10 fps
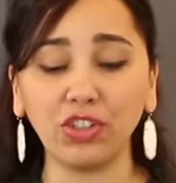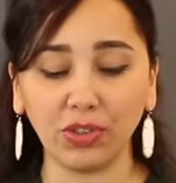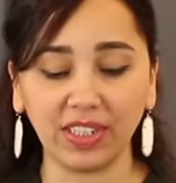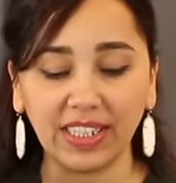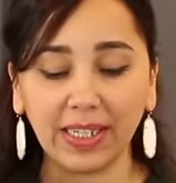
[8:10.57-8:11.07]

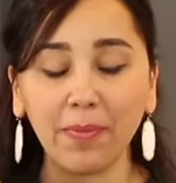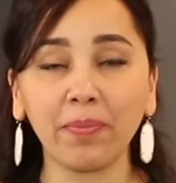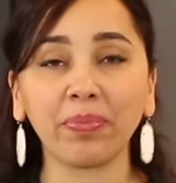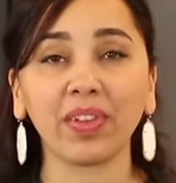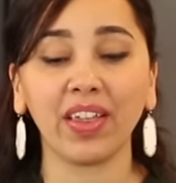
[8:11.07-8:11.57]
juicy.
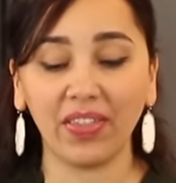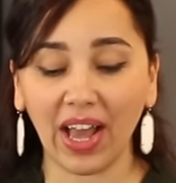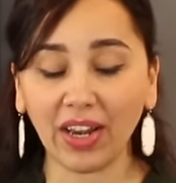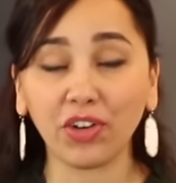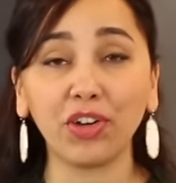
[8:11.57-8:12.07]

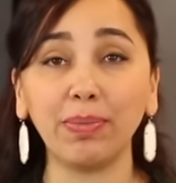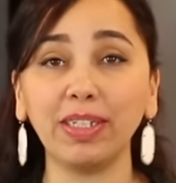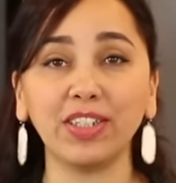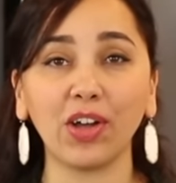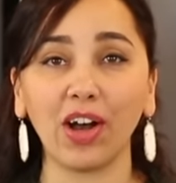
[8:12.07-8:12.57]
That
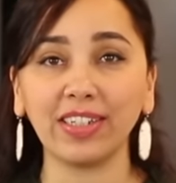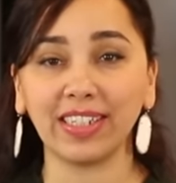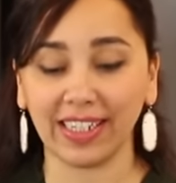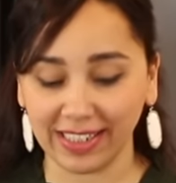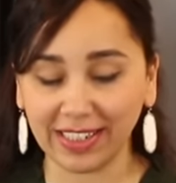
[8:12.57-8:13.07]
creamy sauce
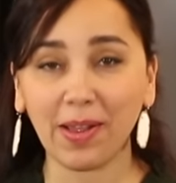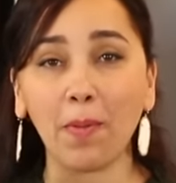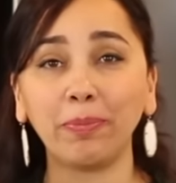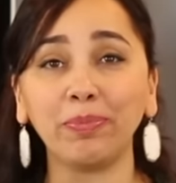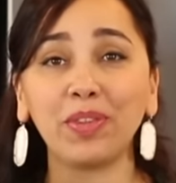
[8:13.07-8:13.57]
is
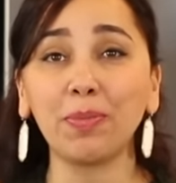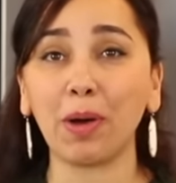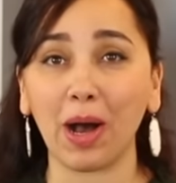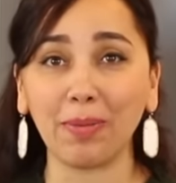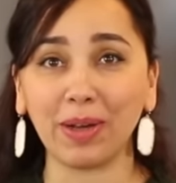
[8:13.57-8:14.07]
the
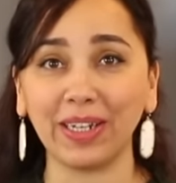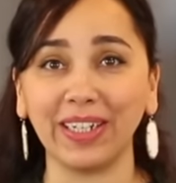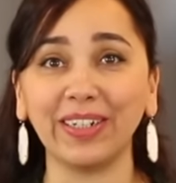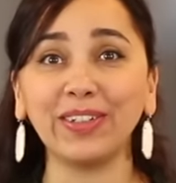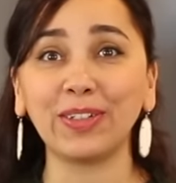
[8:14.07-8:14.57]
bomb on
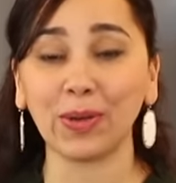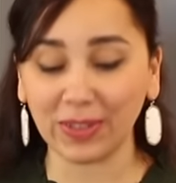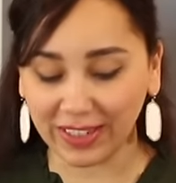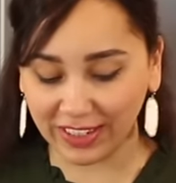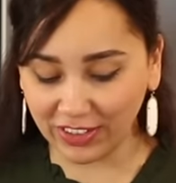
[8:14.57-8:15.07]
here. So
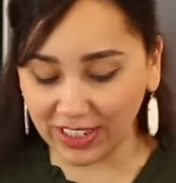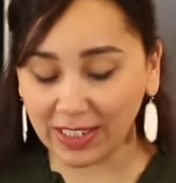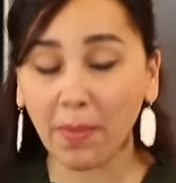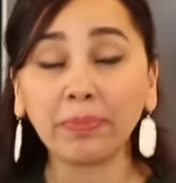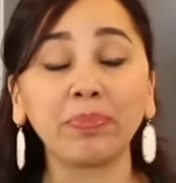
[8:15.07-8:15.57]
delicious.